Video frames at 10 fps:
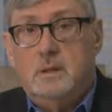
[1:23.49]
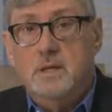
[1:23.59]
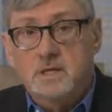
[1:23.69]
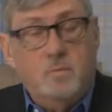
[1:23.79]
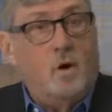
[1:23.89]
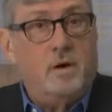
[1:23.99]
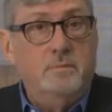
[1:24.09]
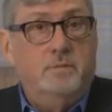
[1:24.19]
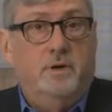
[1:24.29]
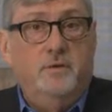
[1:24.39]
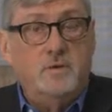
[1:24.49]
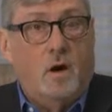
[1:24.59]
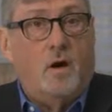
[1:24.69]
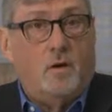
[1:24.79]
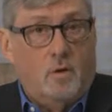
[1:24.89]
These market moves
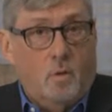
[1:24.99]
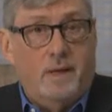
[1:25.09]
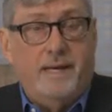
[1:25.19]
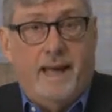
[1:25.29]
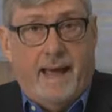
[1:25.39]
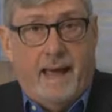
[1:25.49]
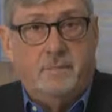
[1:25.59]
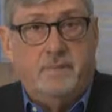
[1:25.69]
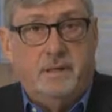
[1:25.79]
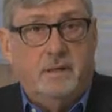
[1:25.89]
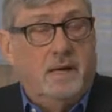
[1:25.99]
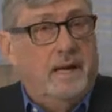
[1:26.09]
are going to happen.